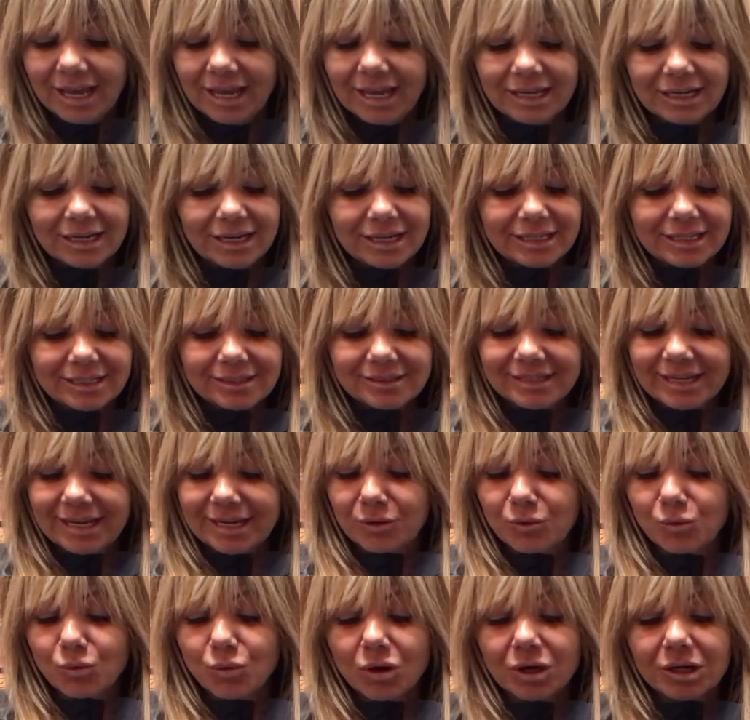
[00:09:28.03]
And I
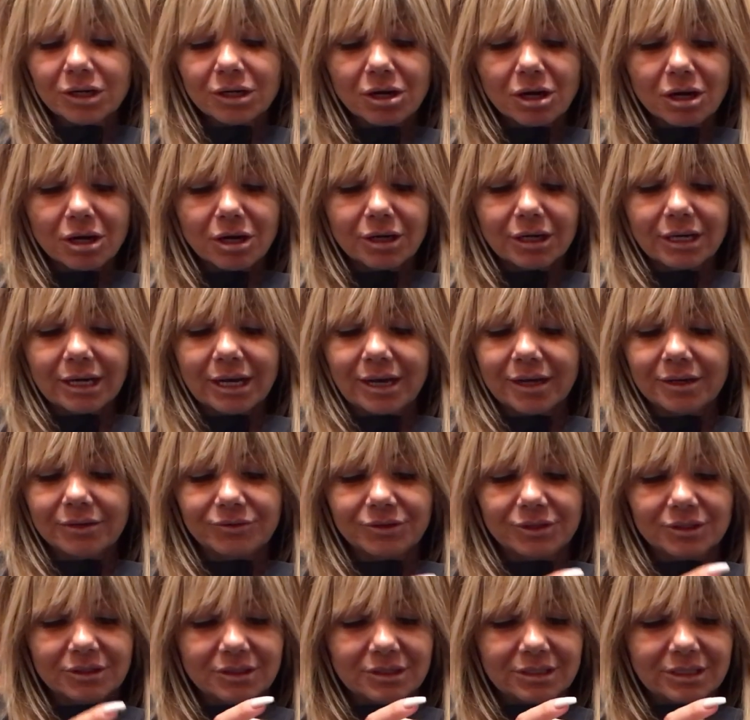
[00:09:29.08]
take one card out of
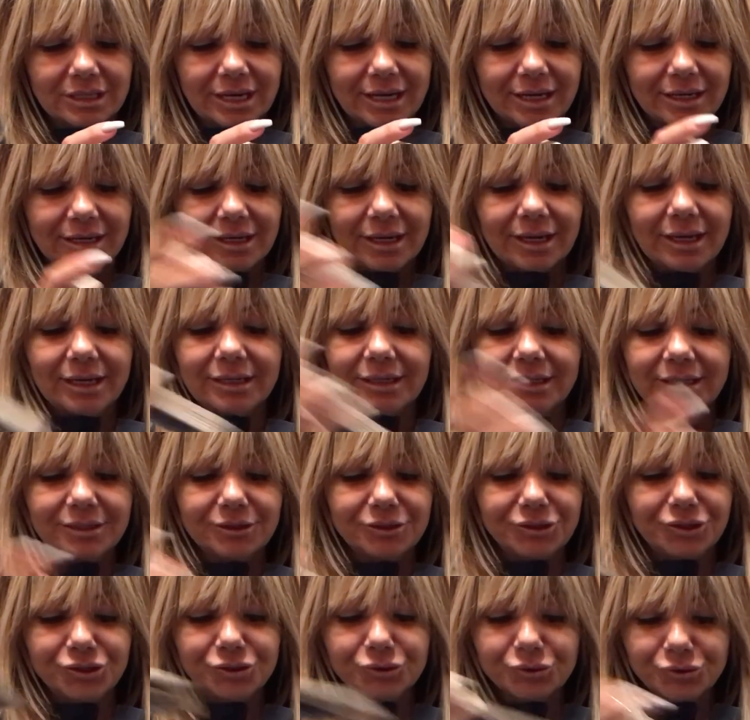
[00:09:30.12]
this deck and
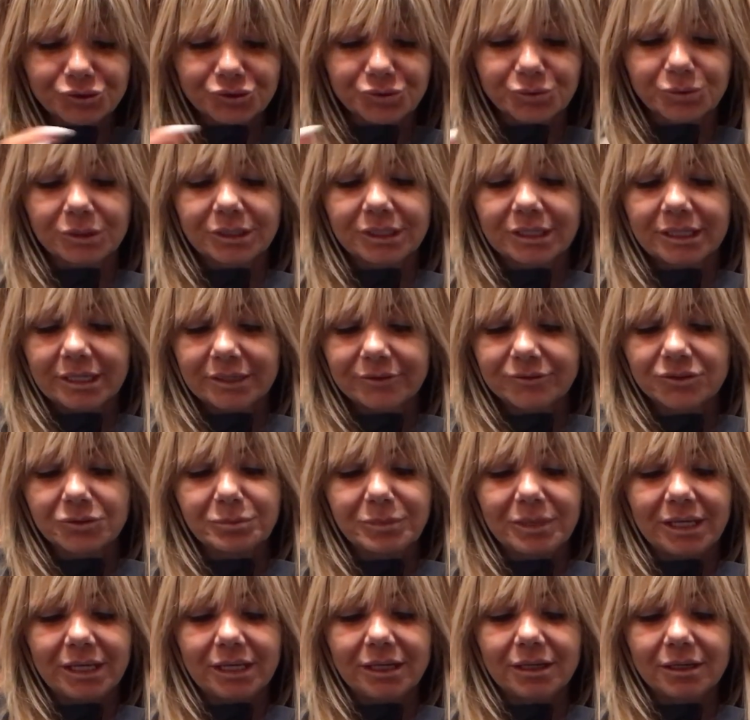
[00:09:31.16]
it usually gives
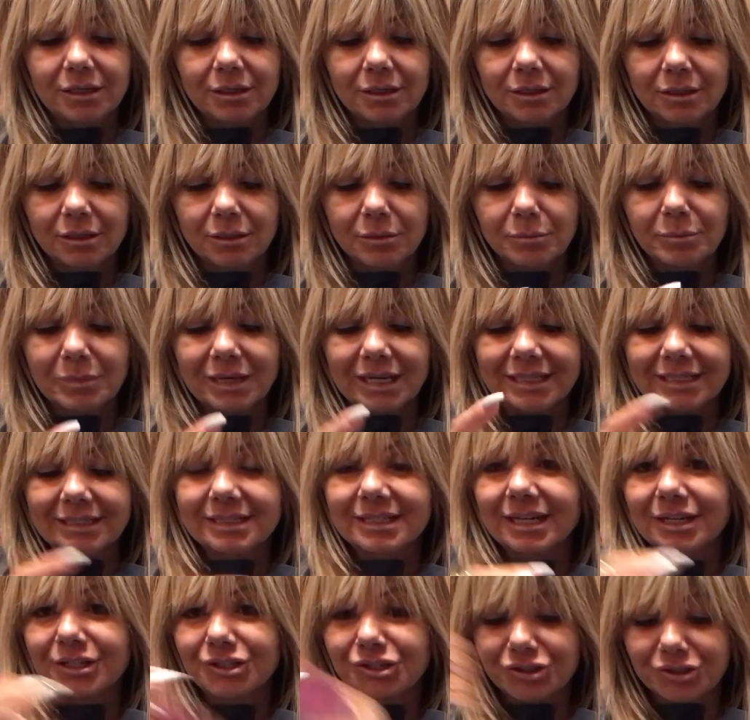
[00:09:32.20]
me my
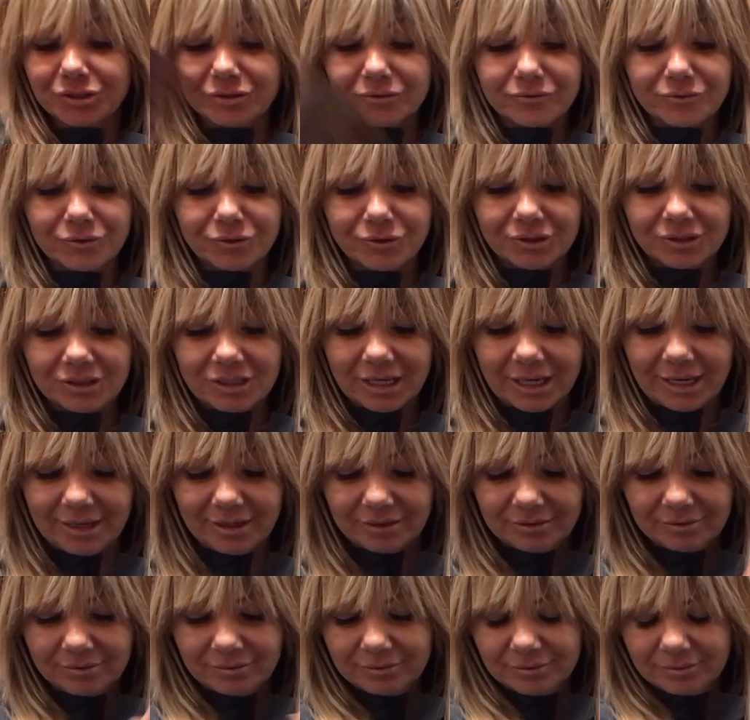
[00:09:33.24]
intention for the day.
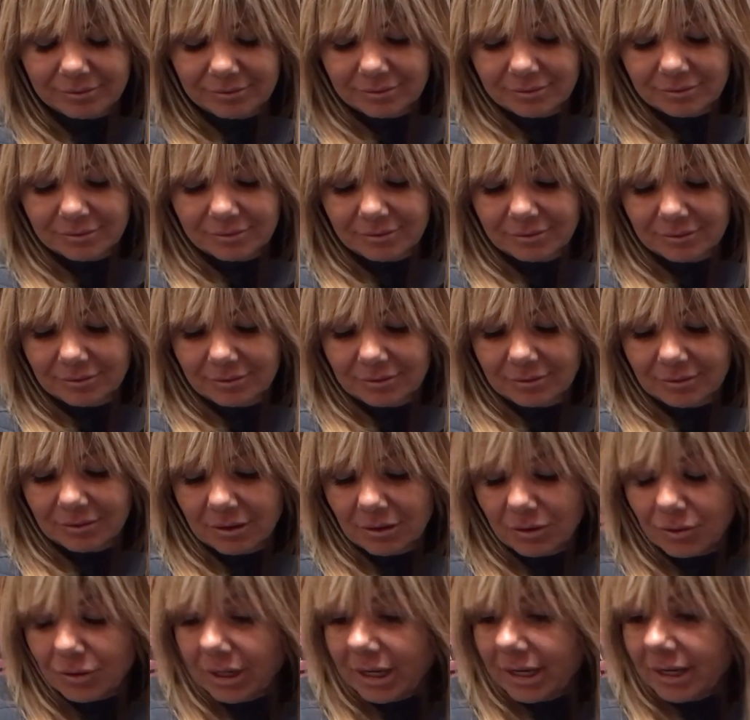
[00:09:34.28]

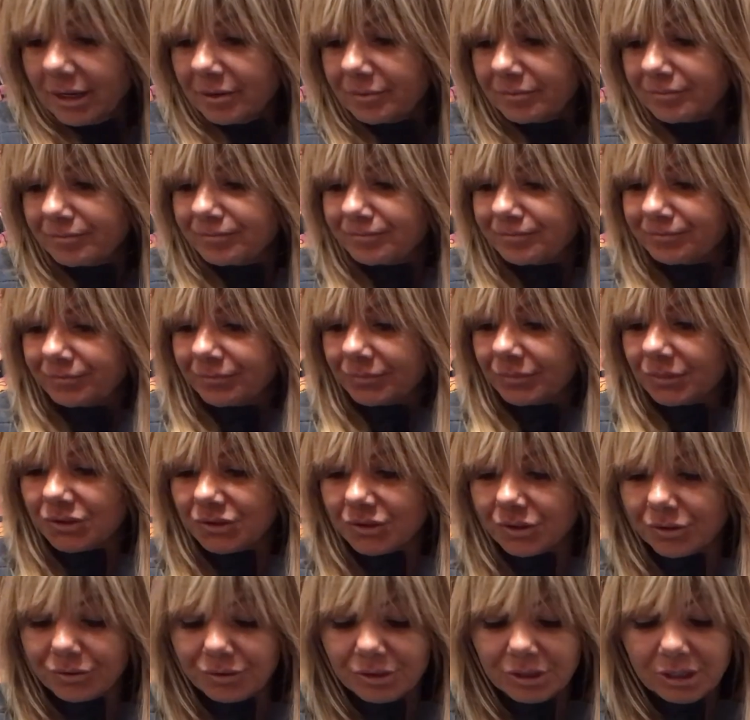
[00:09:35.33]
Okay?
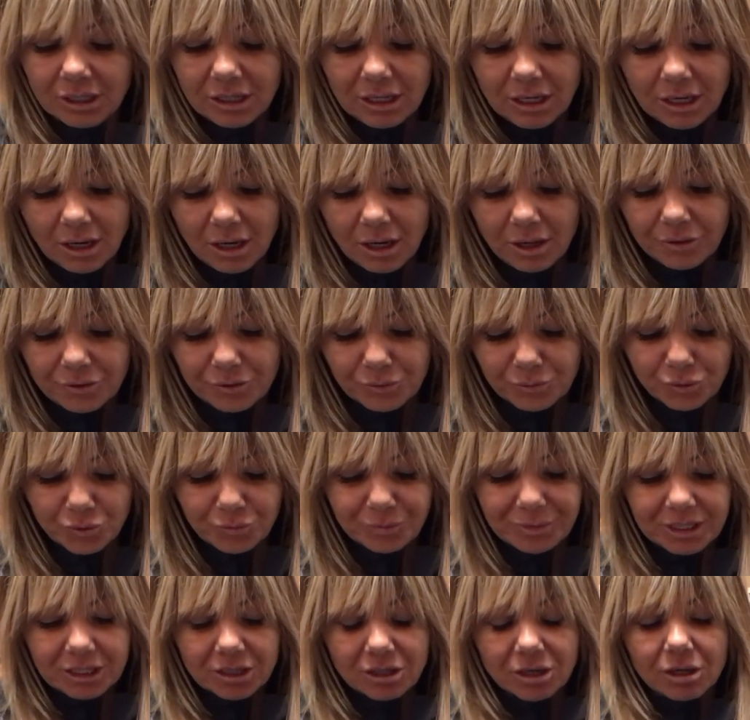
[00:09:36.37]
So the
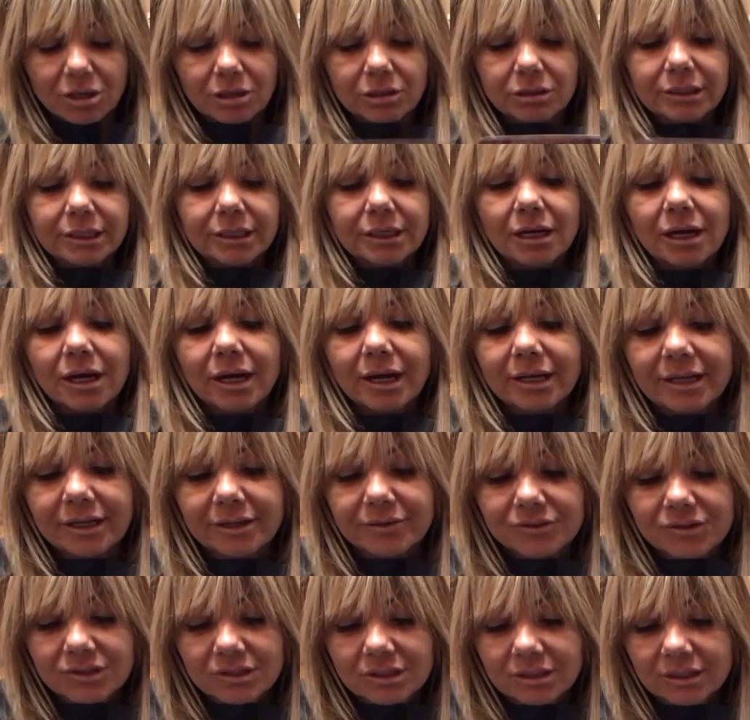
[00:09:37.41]
Rumi card that I
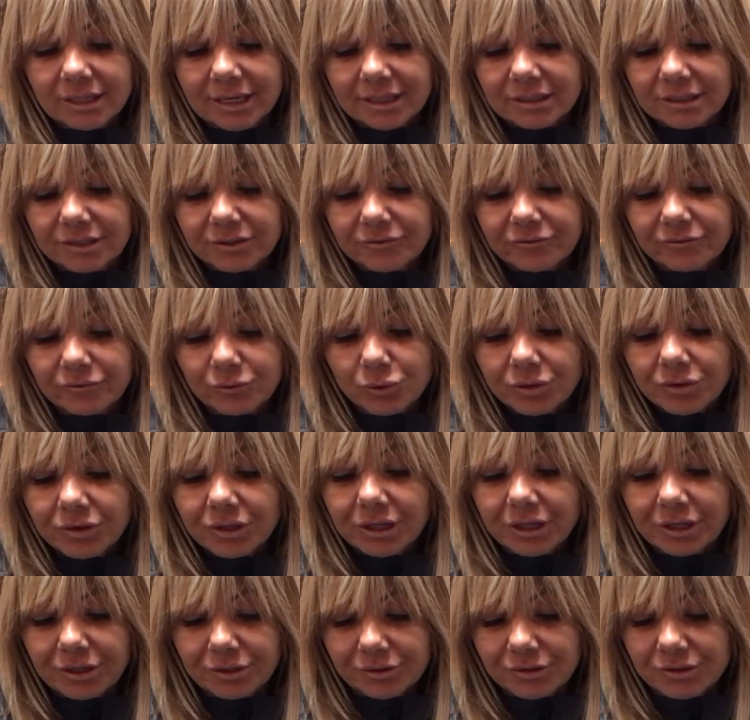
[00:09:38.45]
have selected for
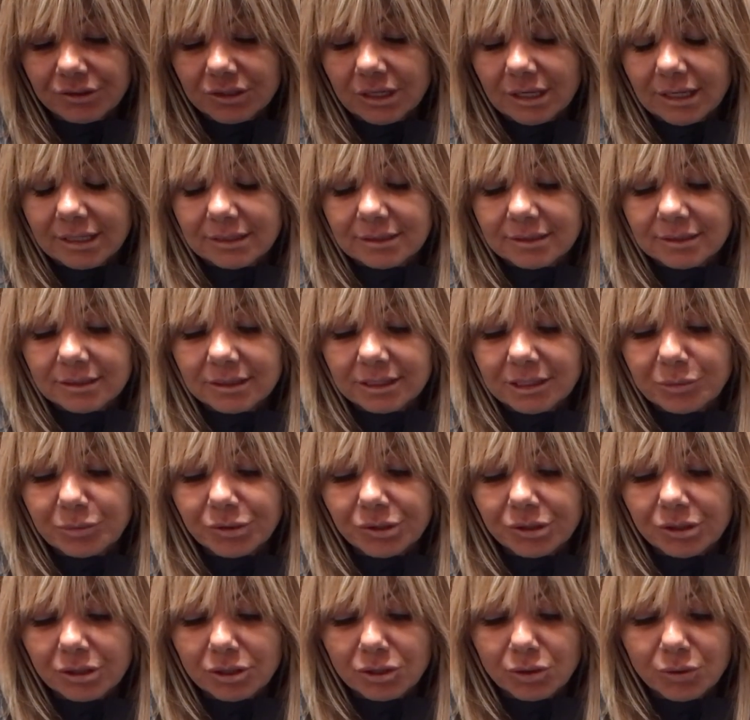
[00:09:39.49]
the air signs,
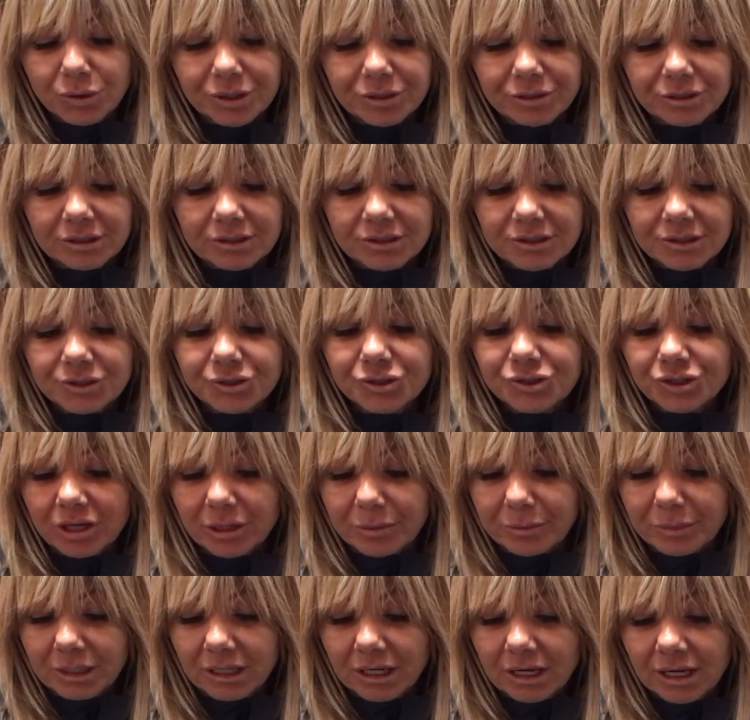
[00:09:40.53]
Libra, Aquarius, and
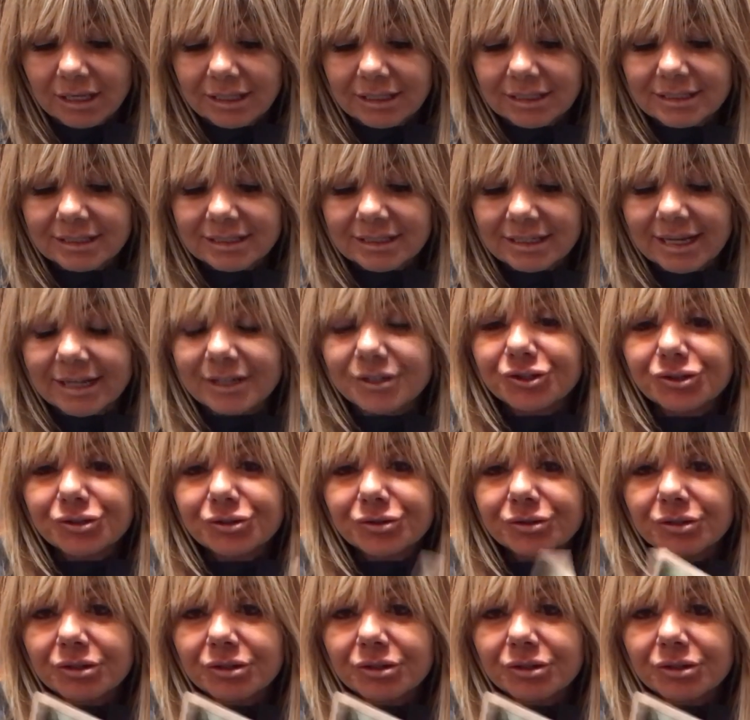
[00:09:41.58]
Gemini, is Enter